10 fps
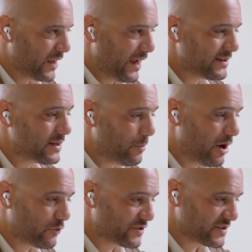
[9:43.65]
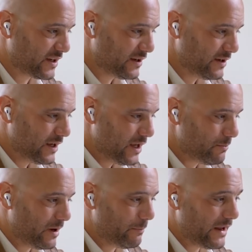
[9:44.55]
as hypocrisy.
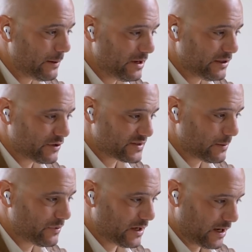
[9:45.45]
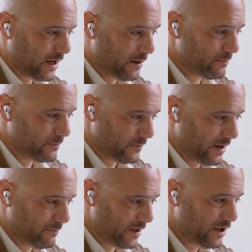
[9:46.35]
But maybe there's something, and
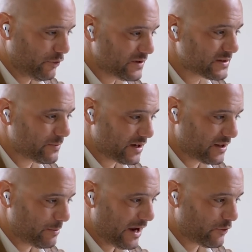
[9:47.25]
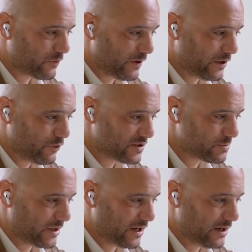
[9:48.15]
I'm hearing something in the background of what you're
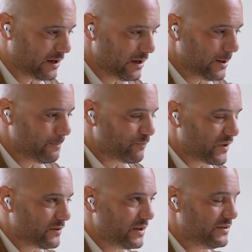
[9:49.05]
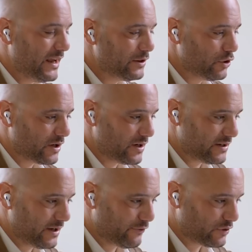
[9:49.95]
explaining, that they look at
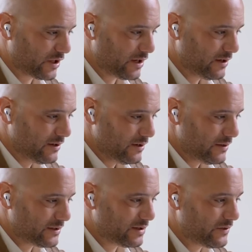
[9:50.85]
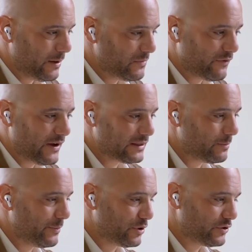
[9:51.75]
it differently. That to them, the fact that
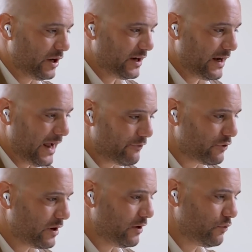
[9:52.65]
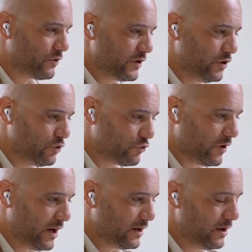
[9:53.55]
people are dying in Africa or the
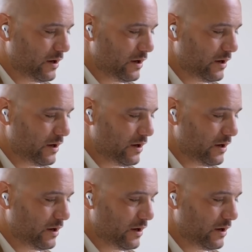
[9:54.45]
Ukraine